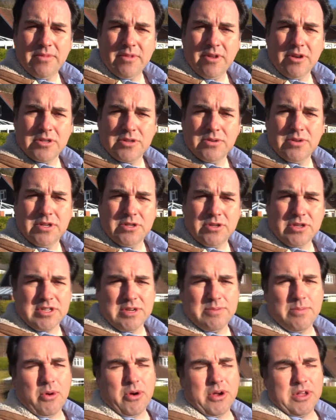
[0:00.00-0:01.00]
Also, an
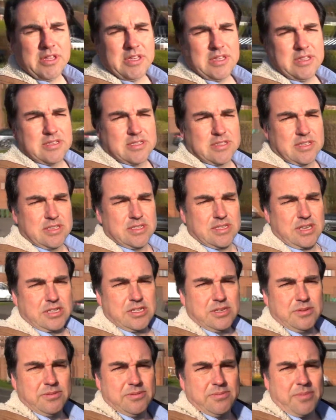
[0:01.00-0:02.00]
interesting point is this
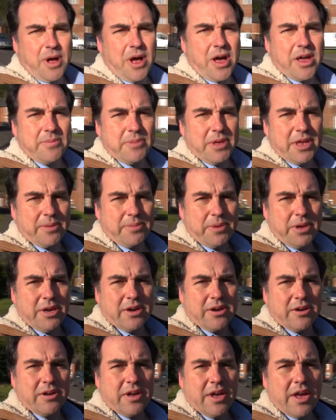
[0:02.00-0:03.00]
section behind me up
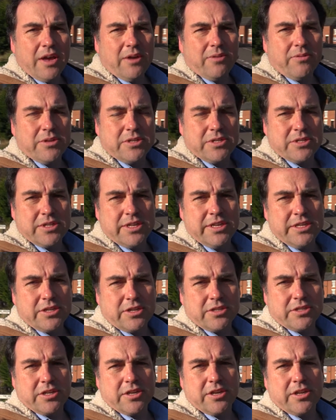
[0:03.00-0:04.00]
here, which leads
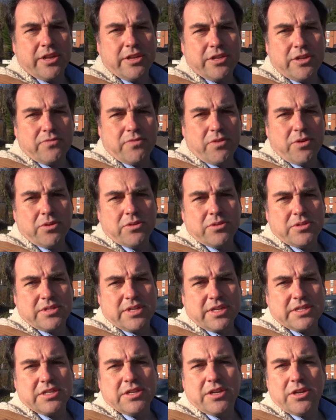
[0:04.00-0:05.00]
onto London Road,
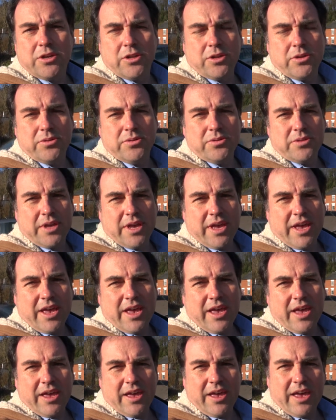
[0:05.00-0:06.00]
doesn't include
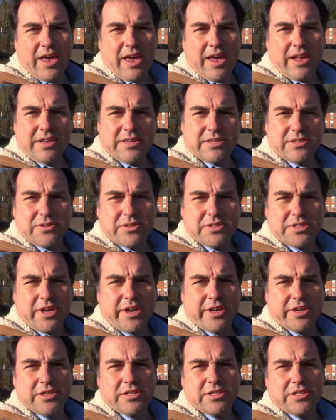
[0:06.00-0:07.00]
any sort of
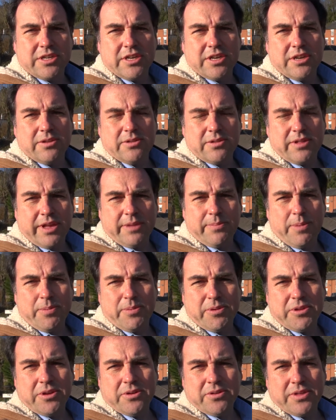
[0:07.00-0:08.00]
signage to let
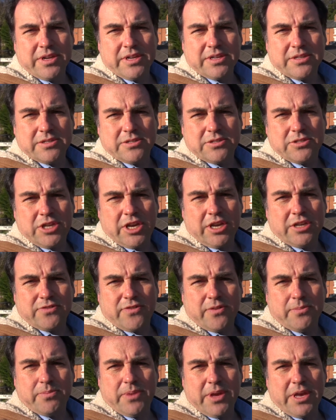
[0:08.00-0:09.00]
people know that it's changed
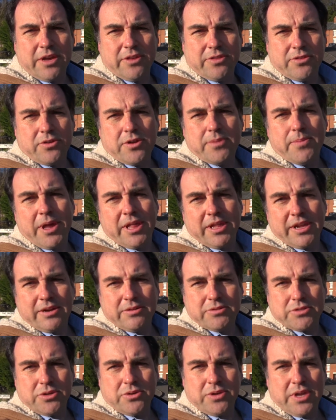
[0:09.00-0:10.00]
from being a
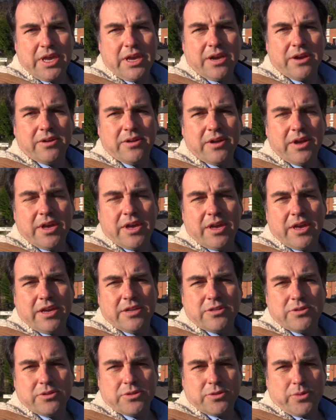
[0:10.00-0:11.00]
30-mile-an-hour zone here
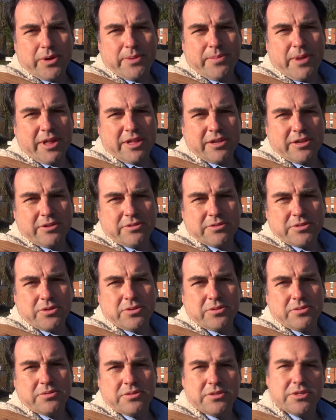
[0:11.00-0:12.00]
into a 20-mile-an-hour
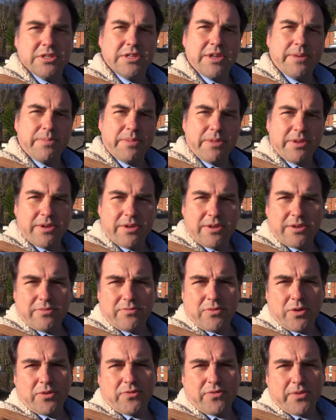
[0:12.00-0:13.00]
zone just up the
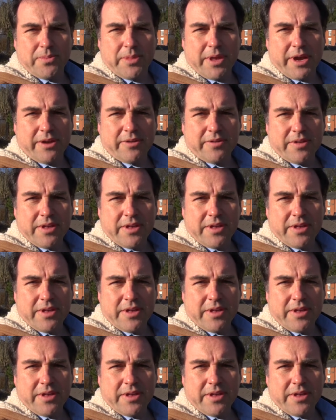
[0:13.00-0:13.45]
road from there.